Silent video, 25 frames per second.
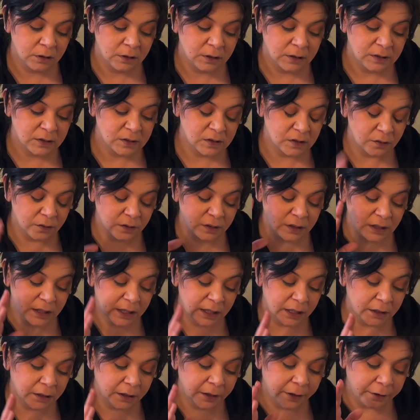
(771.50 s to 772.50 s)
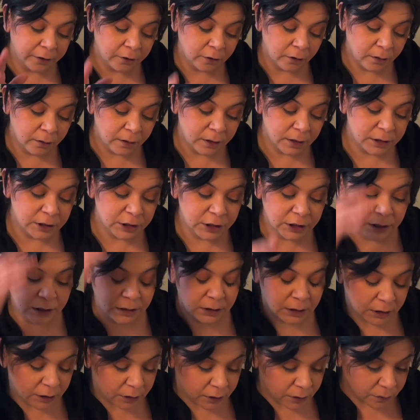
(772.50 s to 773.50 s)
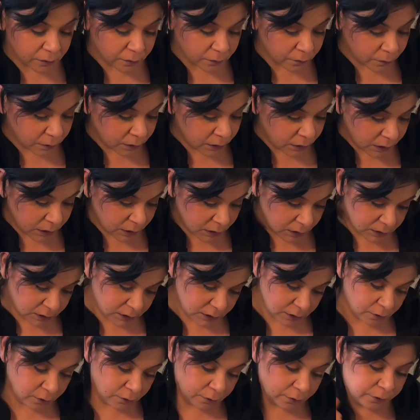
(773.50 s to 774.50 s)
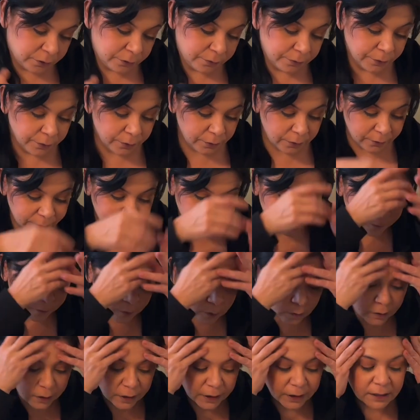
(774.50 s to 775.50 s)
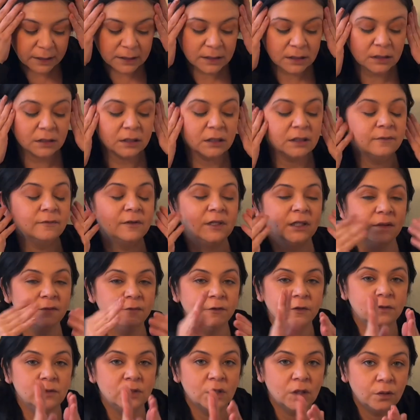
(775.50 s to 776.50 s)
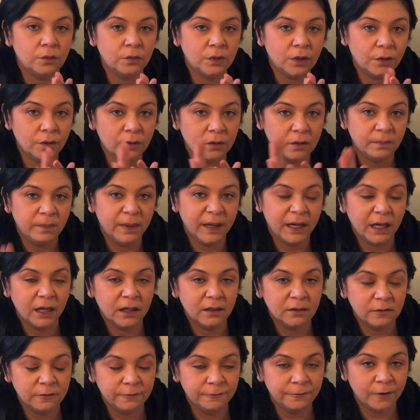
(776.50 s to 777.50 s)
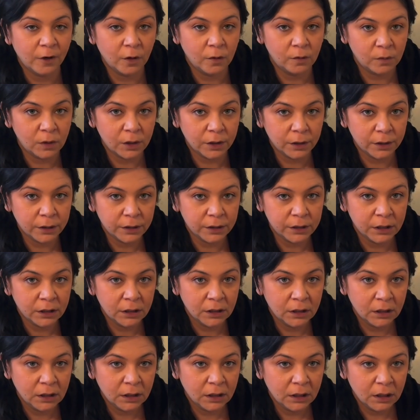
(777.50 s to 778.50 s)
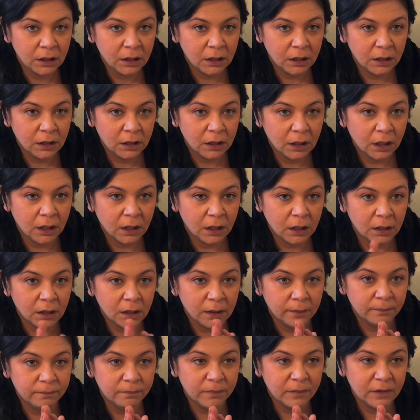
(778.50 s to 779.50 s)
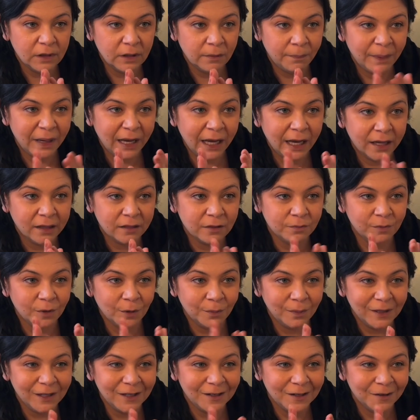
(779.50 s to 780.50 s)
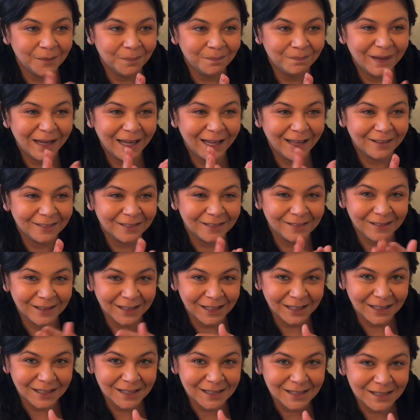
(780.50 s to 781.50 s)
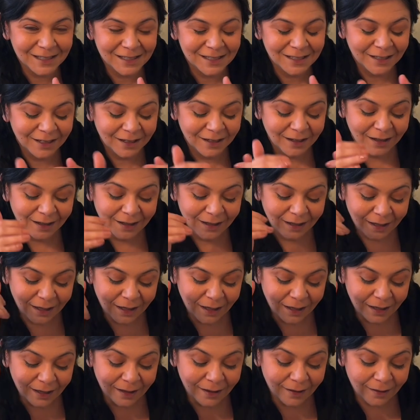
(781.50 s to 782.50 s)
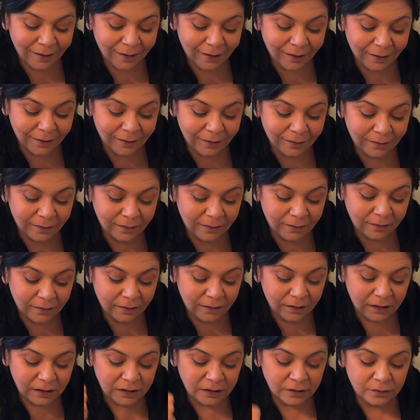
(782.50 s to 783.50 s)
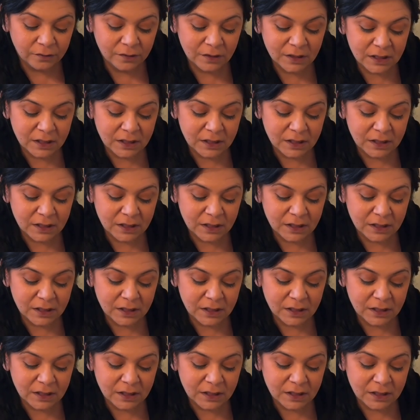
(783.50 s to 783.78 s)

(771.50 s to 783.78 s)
So yeah, encouraging you to go through the forest, even if you don't know the path forward. The path will become pathless, and use